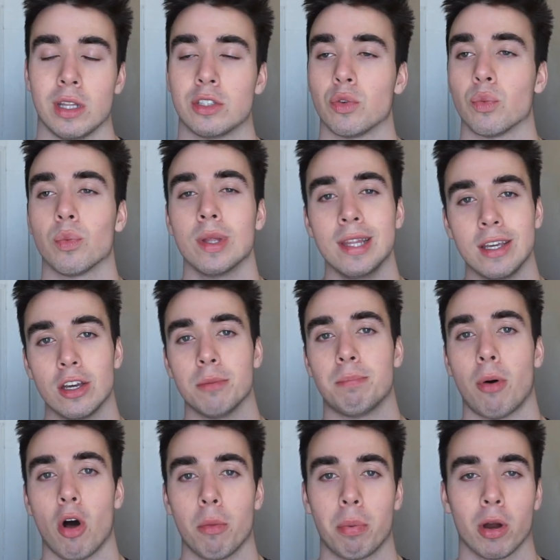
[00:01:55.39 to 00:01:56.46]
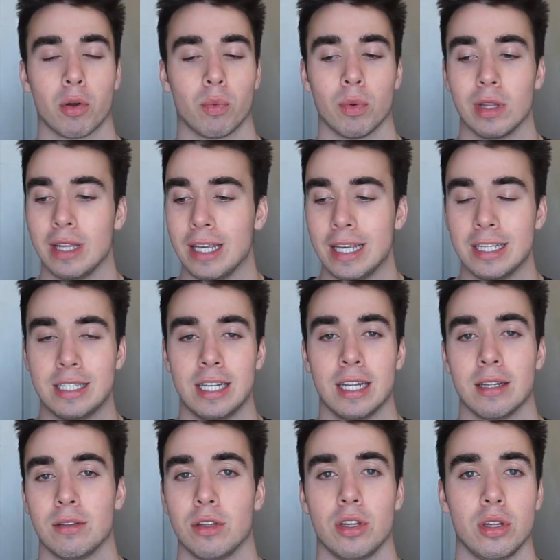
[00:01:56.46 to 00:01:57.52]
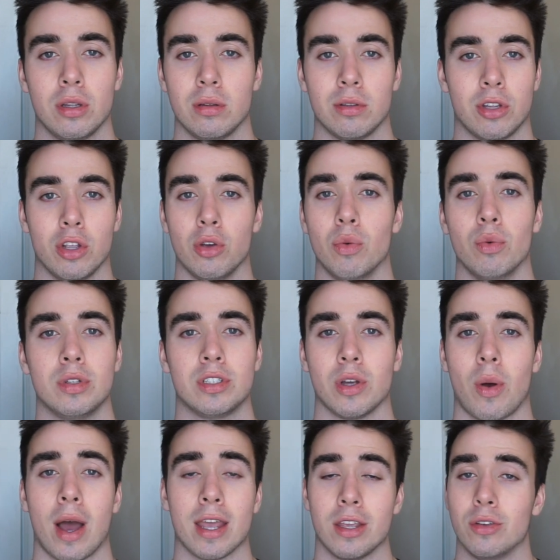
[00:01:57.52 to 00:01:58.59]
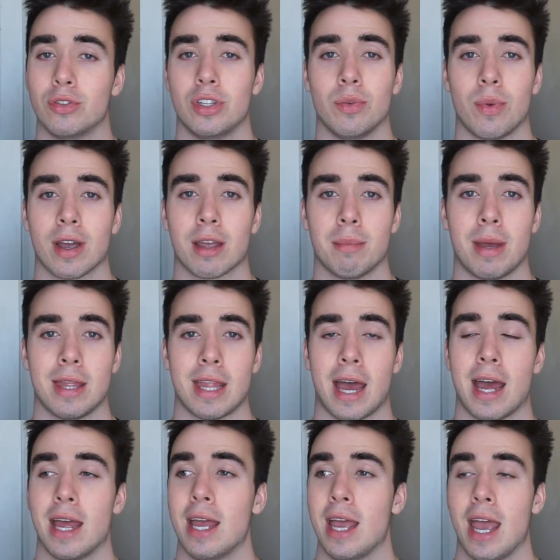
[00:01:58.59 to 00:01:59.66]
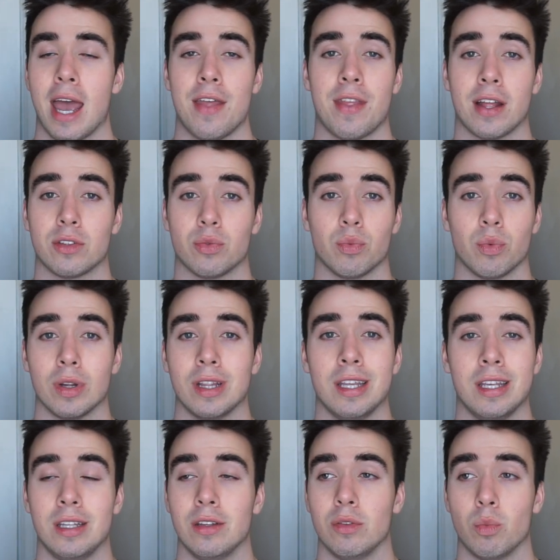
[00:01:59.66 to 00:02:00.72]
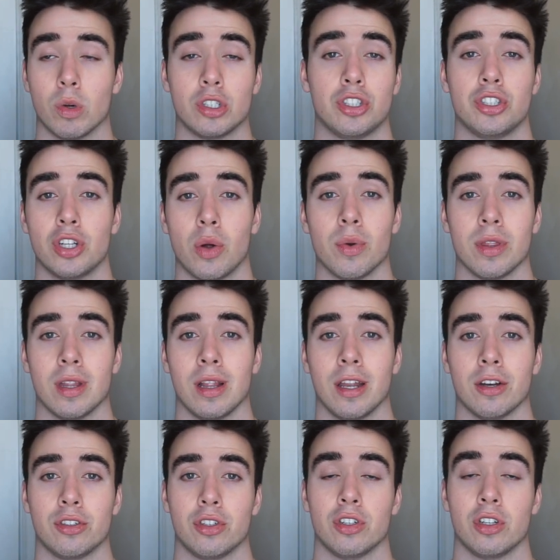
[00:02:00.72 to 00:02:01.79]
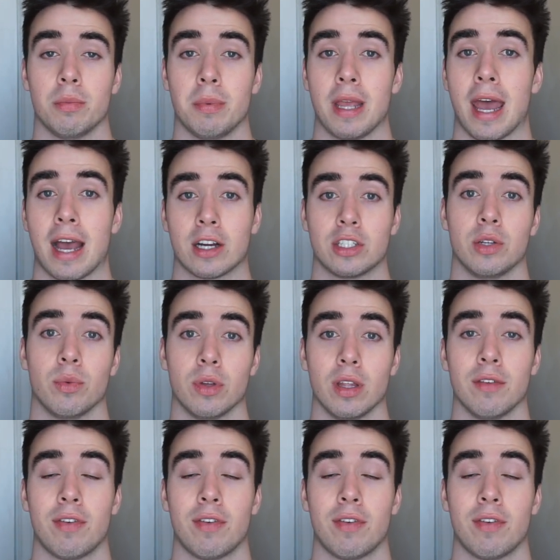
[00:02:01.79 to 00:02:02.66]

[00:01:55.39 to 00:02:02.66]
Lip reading: It's a really good ballpark, really easy to do, so I usually recommend that, and that's really what's shown in the literature to be actually really